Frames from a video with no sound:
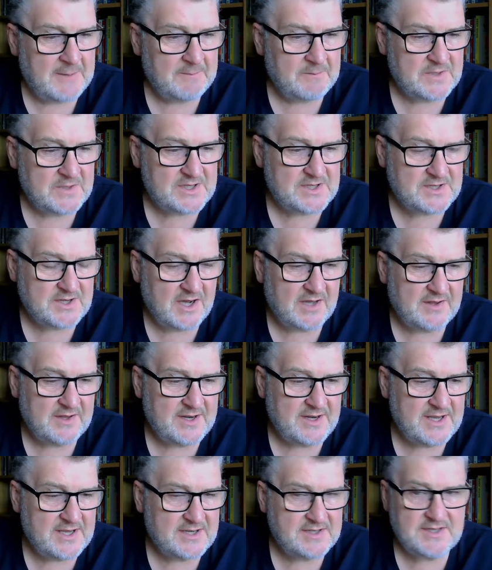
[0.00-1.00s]
star that
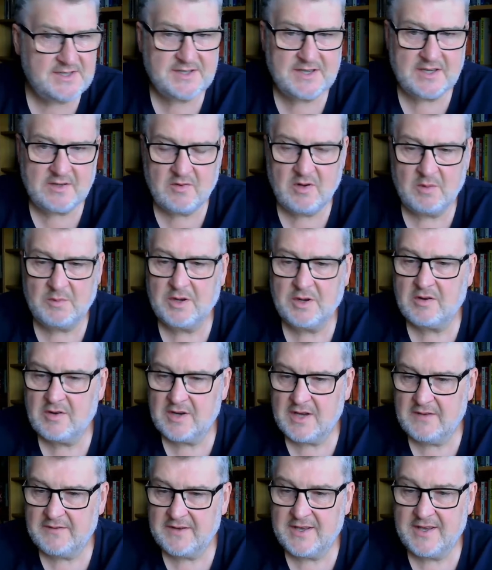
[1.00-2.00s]
he is, he said, "No, I'm not going
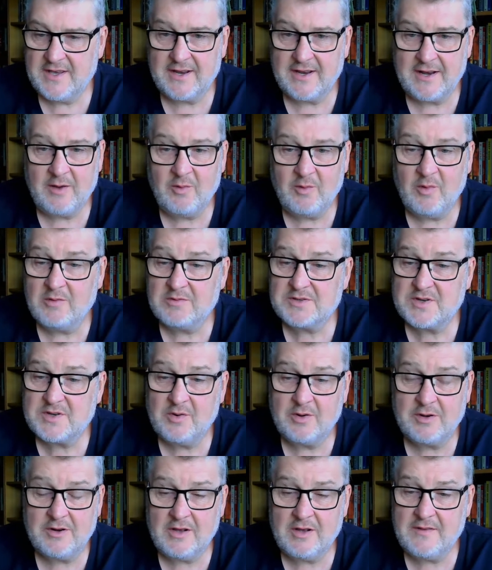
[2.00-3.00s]
to have a cake." Now, what was
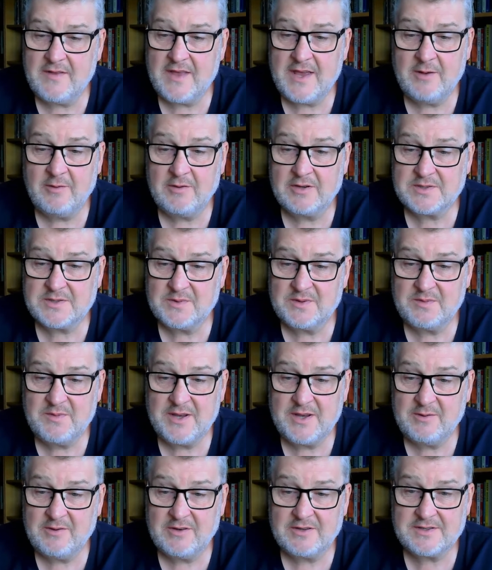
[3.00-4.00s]
going on there was
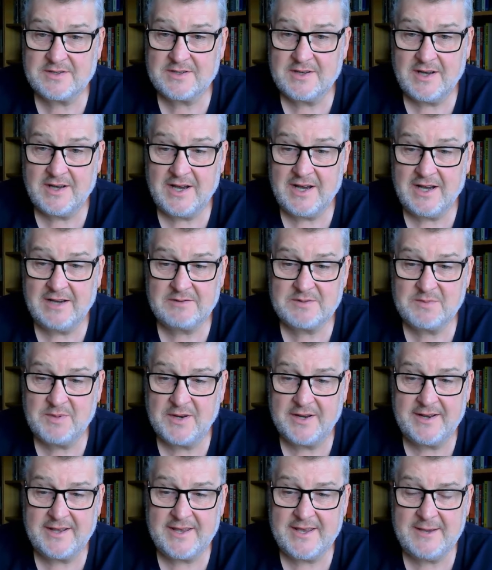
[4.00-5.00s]
I was
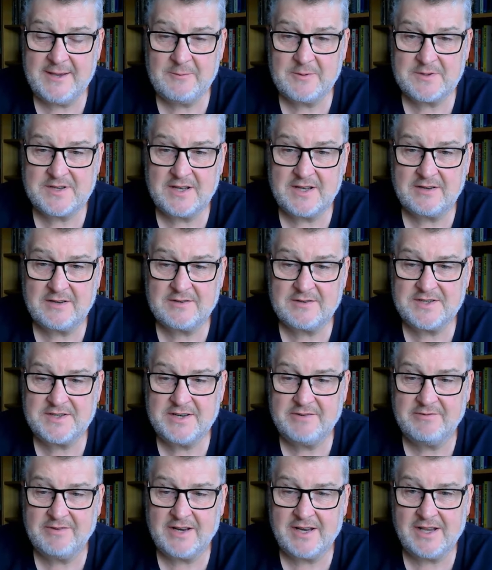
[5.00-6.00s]
playing a game, wasn't I? Because
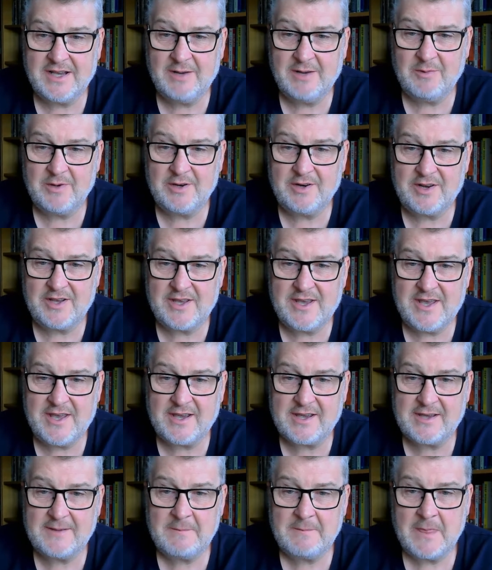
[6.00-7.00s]
secretly I wanted a
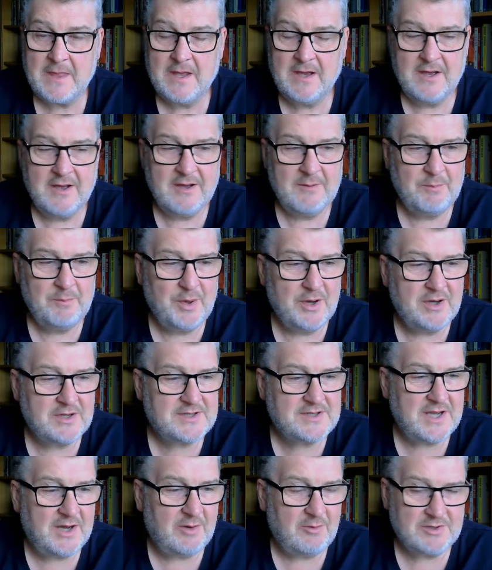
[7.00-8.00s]
cake,
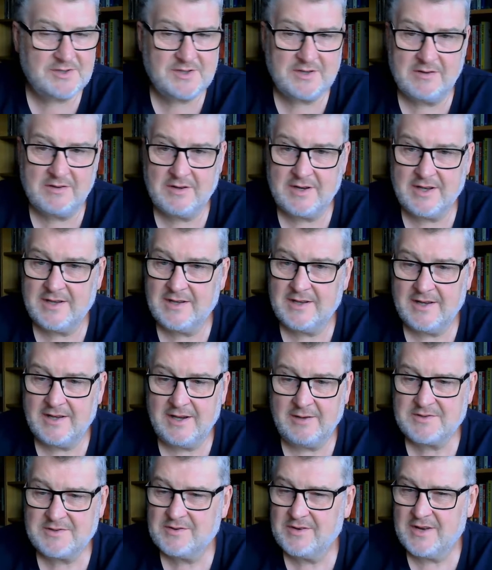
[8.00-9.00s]
but I wasn't gonna
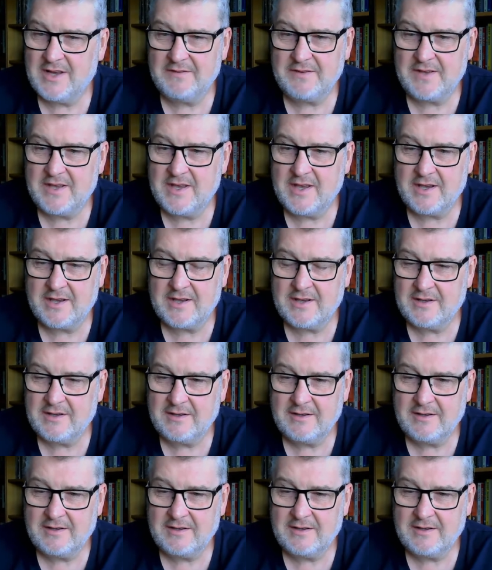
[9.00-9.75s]
have a cake